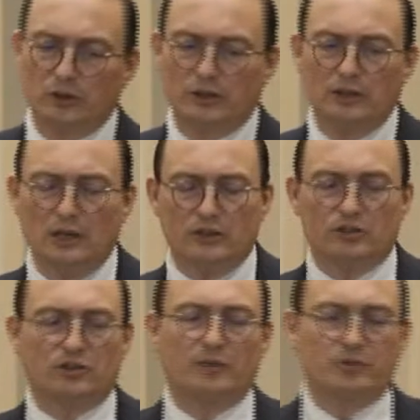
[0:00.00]
the
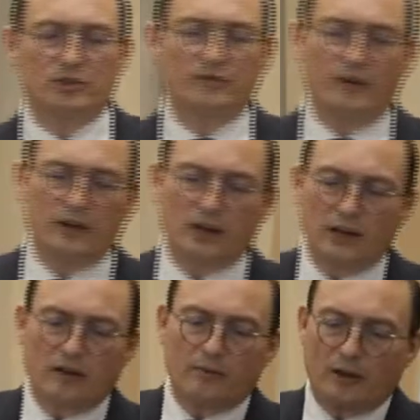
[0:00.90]
scriptures are very
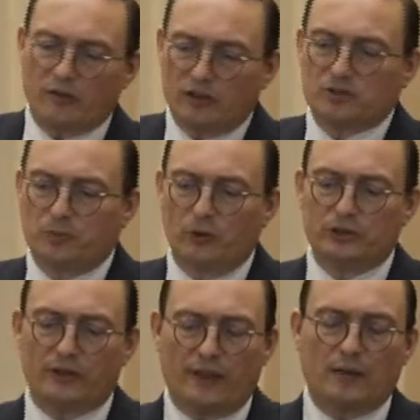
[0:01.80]
clear about this
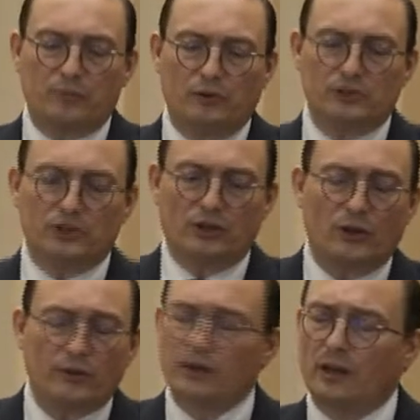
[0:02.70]
point and that point and the
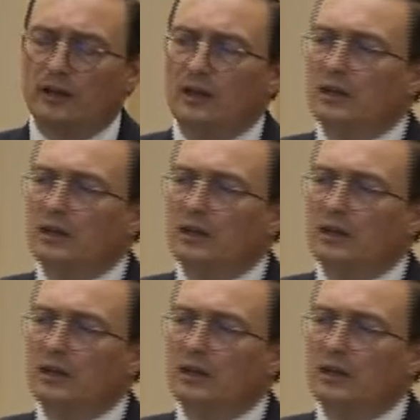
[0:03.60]
other, and then,